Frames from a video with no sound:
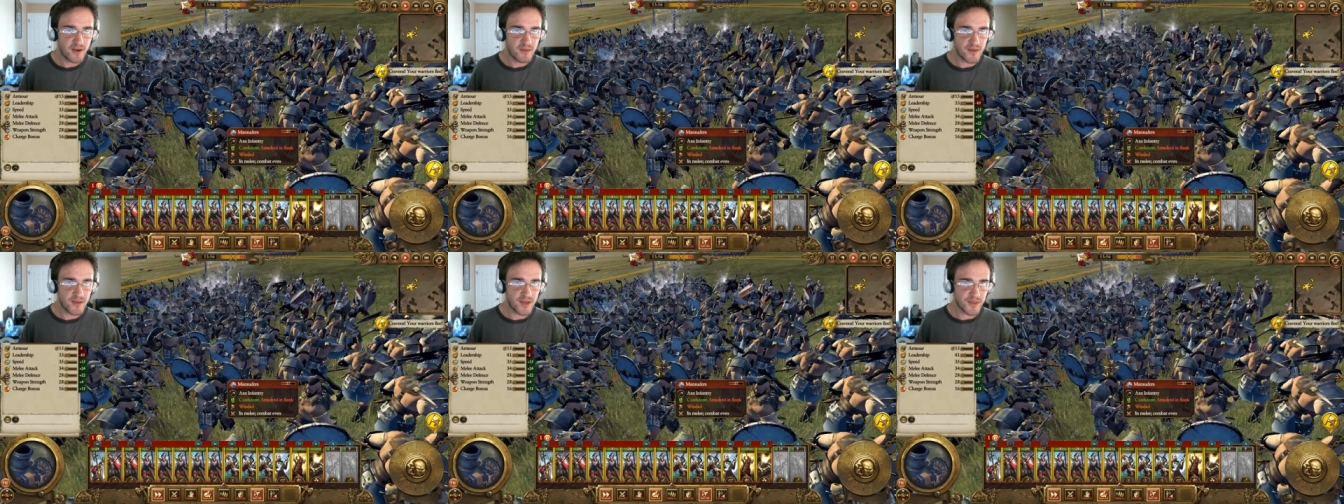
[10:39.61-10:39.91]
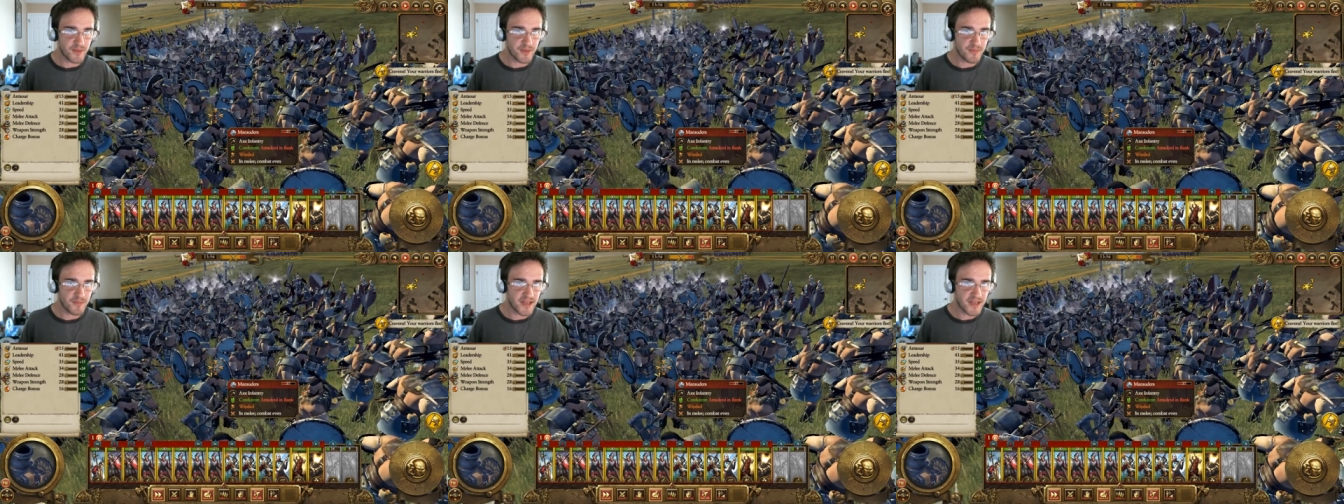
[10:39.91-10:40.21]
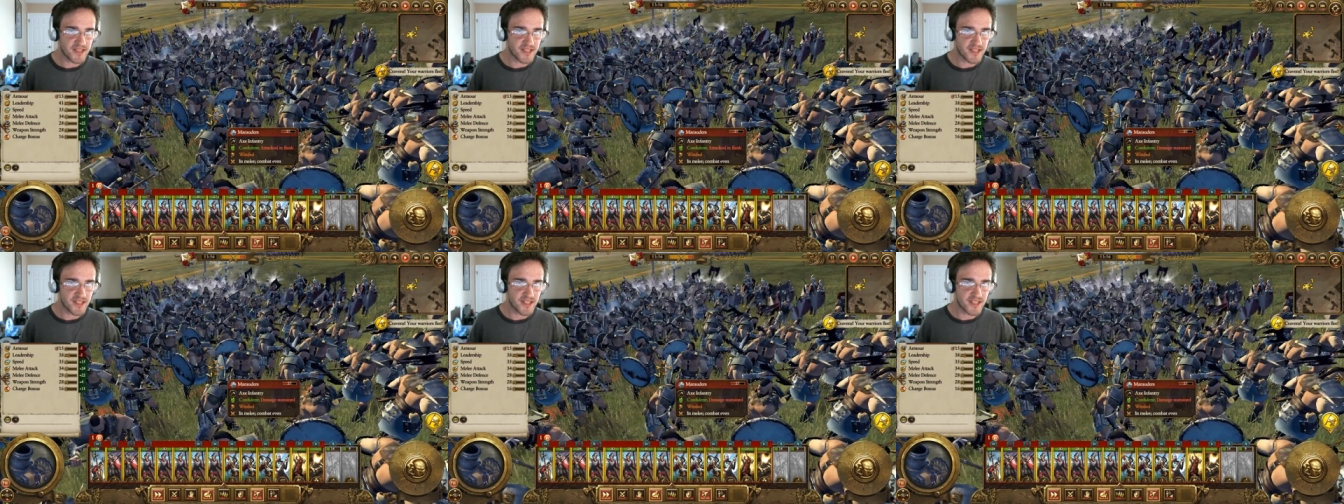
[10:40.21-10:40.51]
I know I'm not the
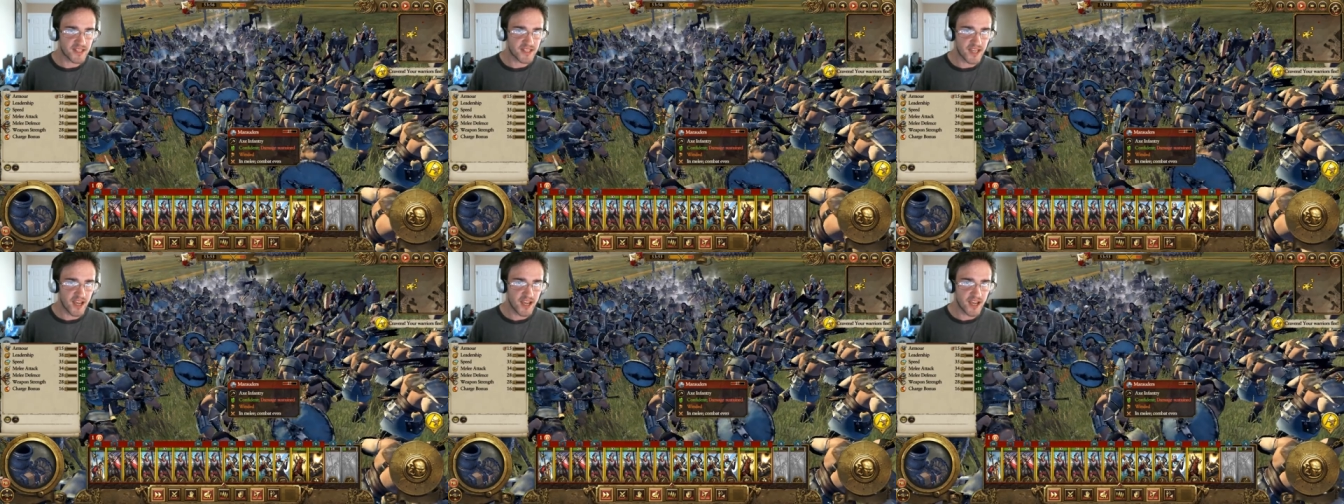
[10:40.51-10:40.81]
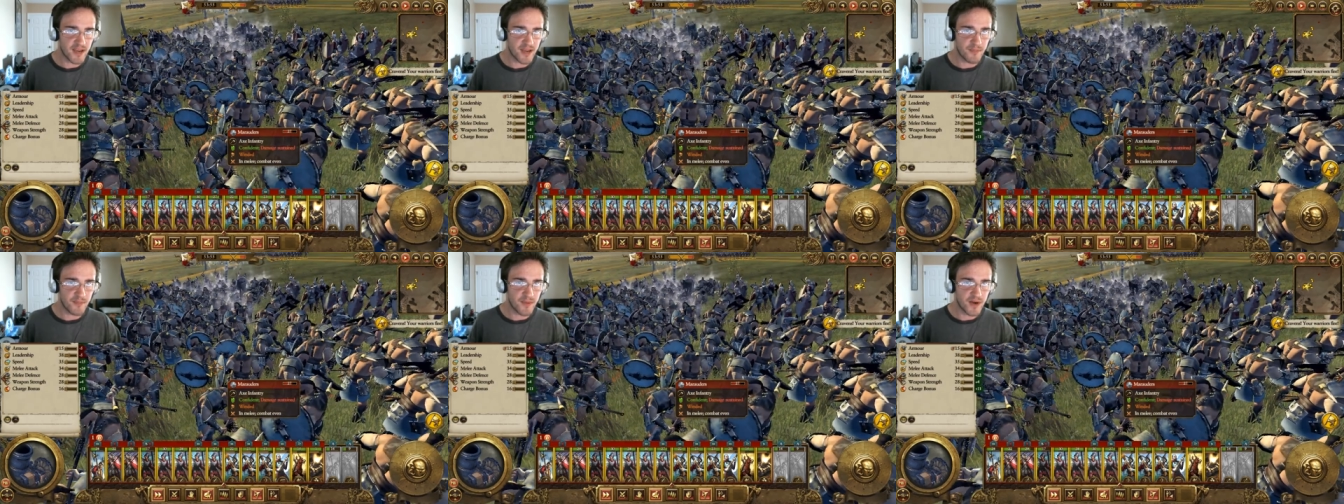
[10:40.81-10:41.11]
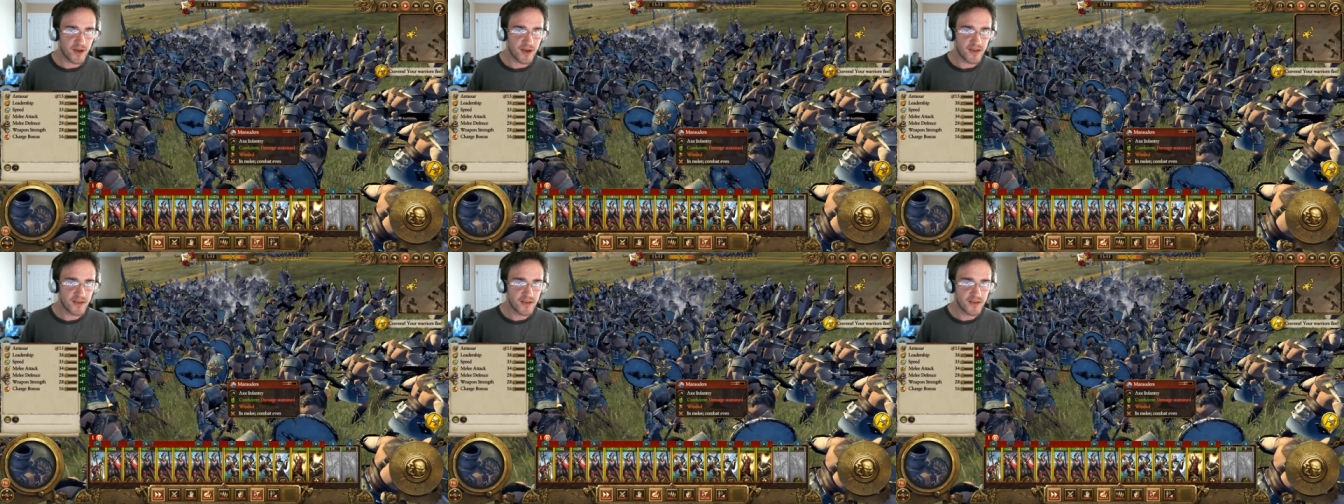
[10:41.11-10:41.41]
best at this game,
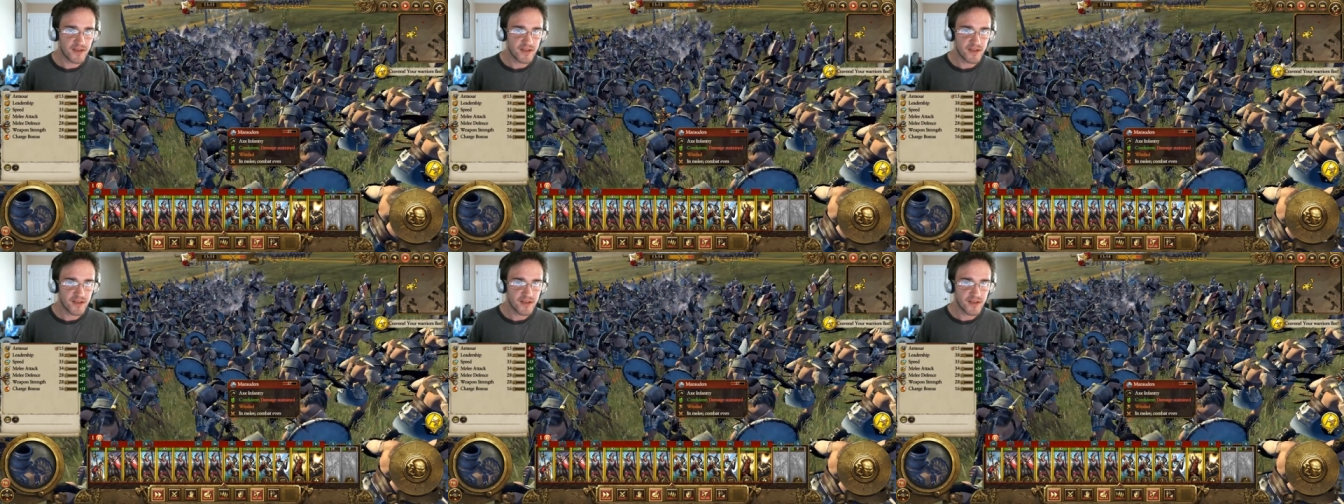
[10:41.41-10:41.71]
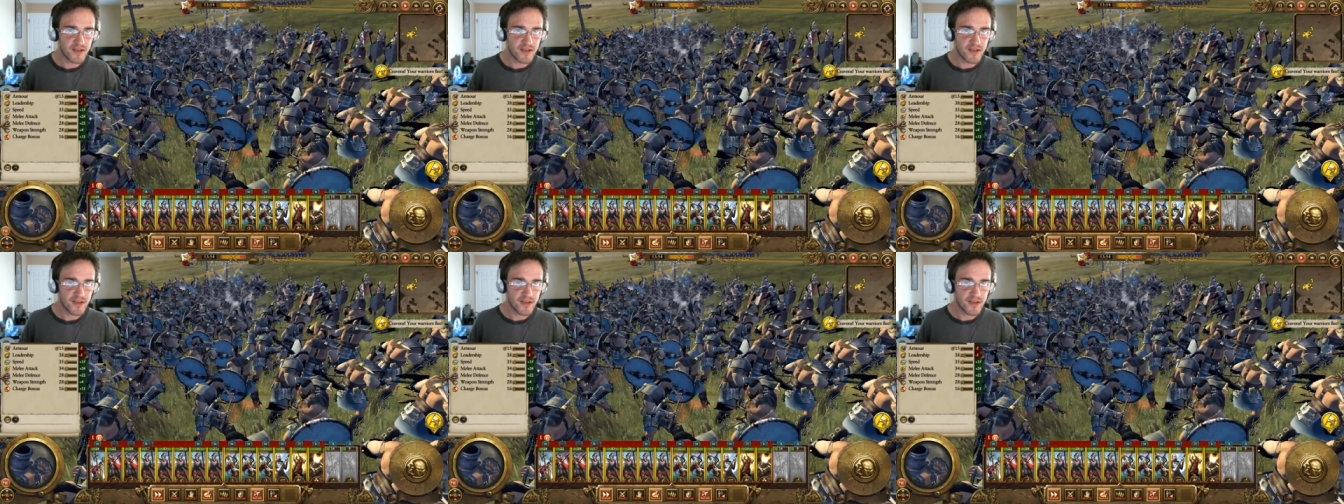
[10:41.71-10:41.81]
but...